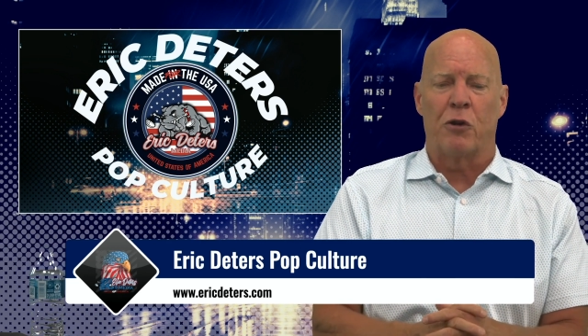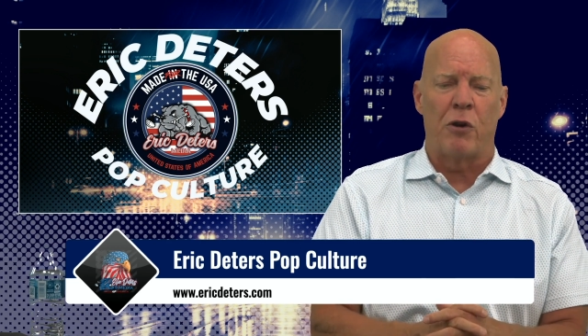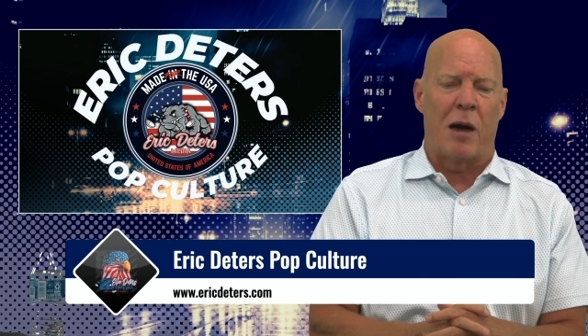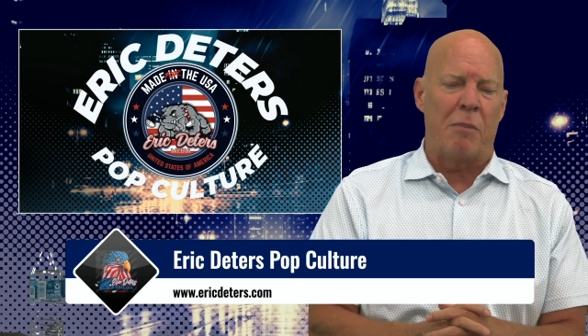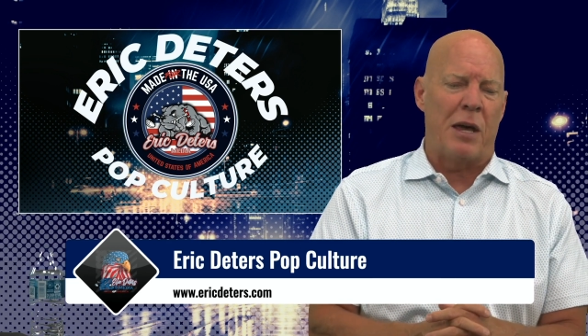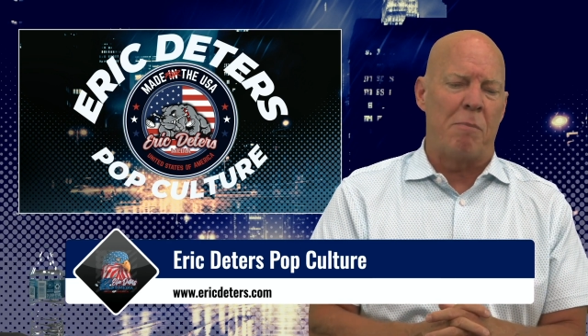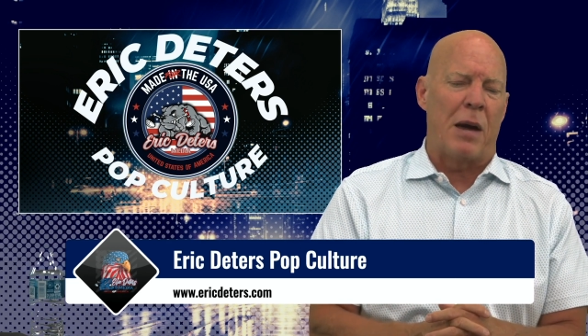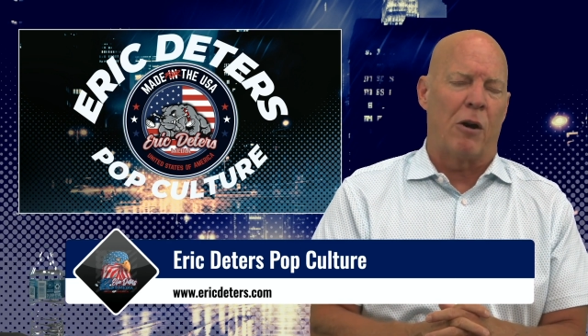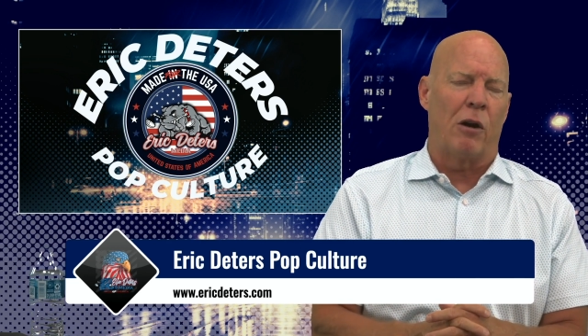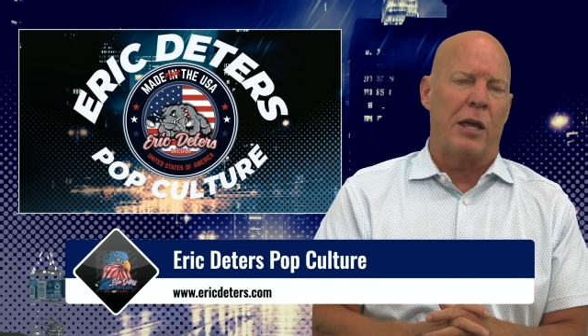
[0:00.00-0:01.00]
Do not be a
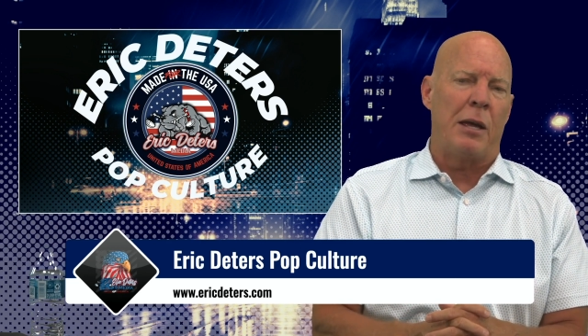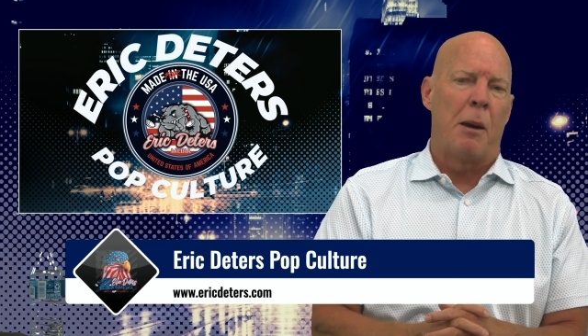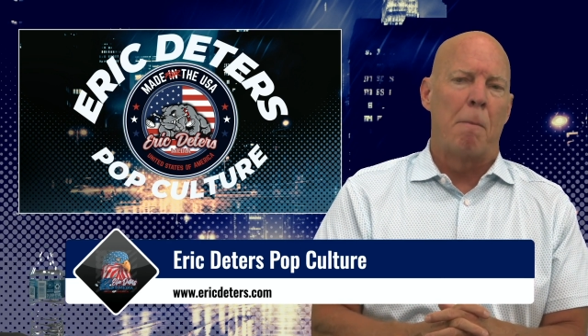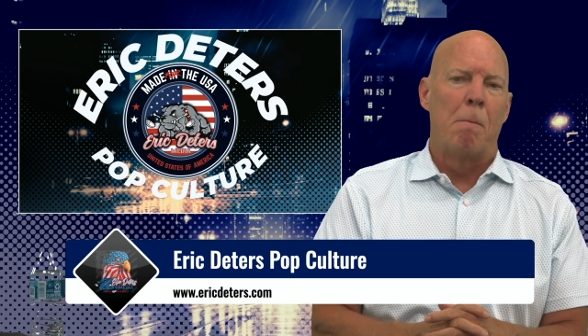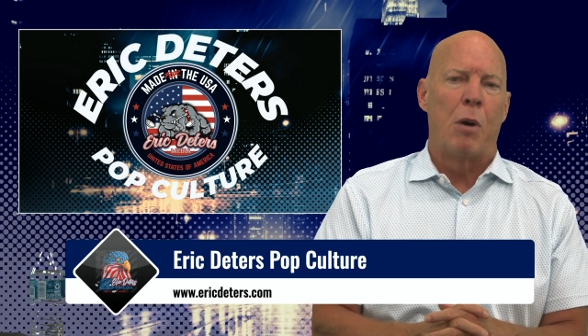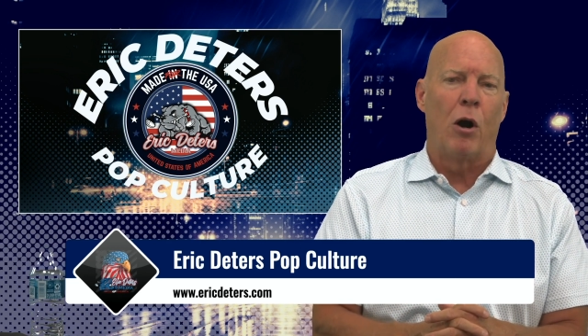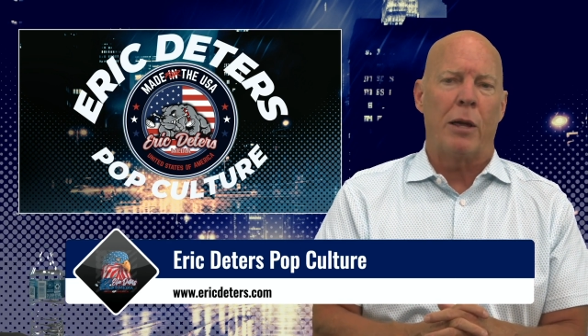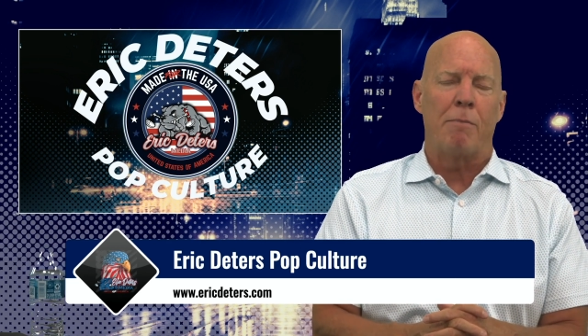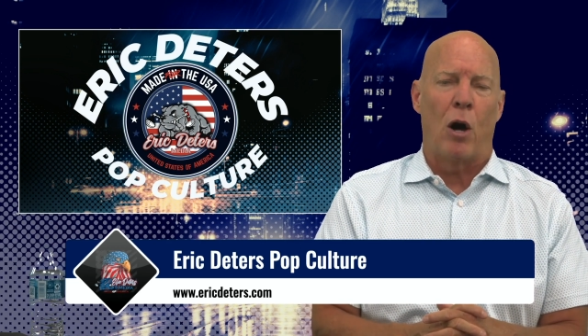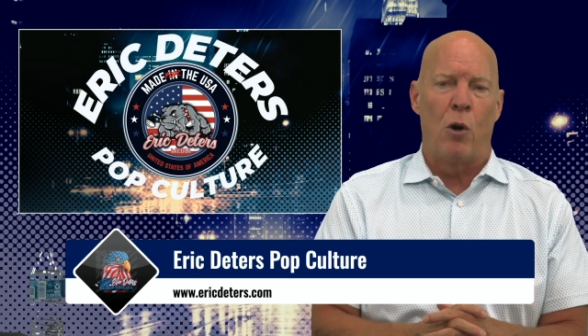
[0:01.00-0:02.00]
beggarly,
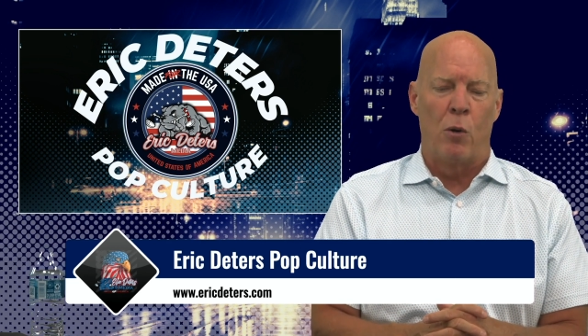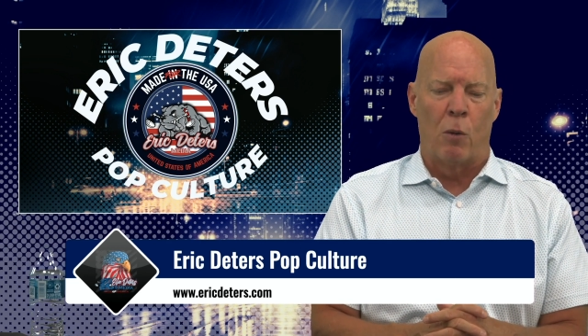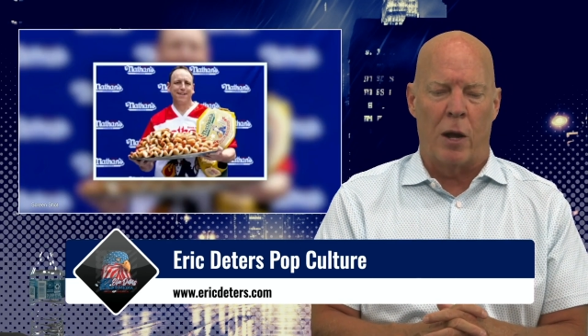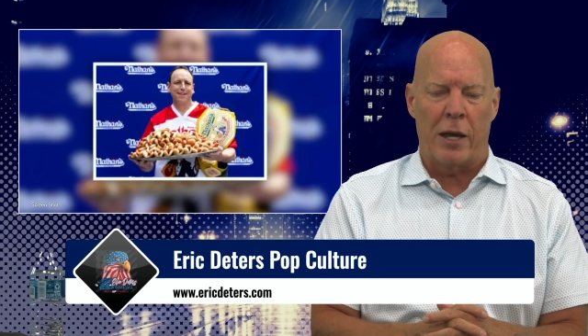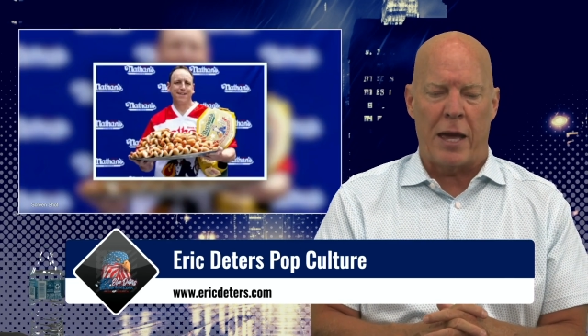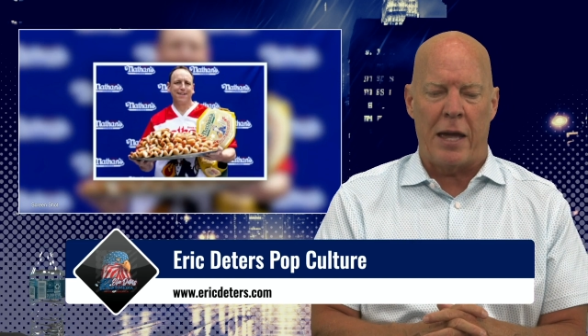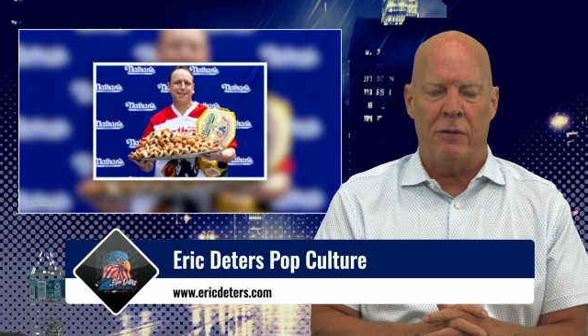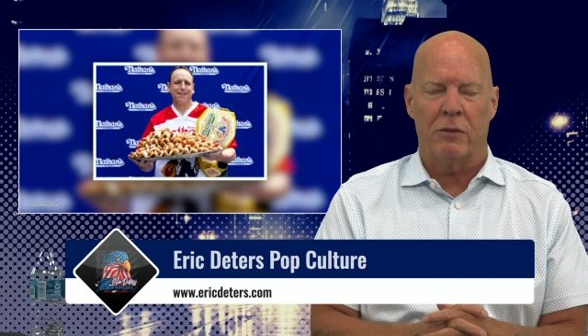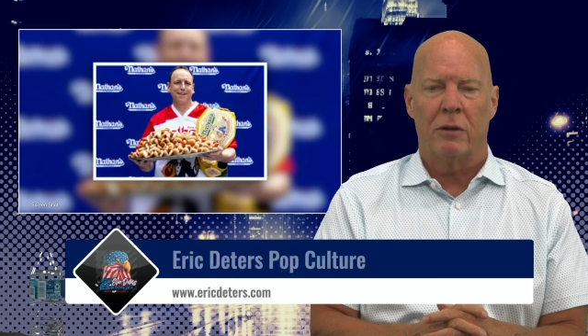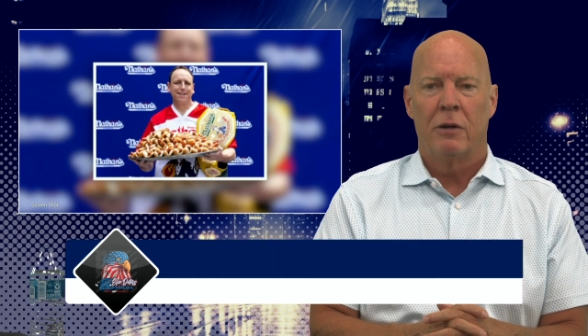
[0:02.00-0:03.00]
burly bone
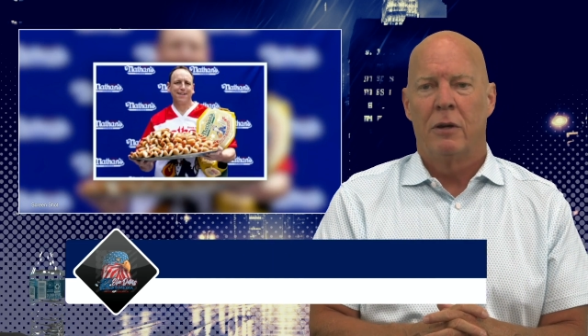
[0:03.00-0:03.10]
renegade.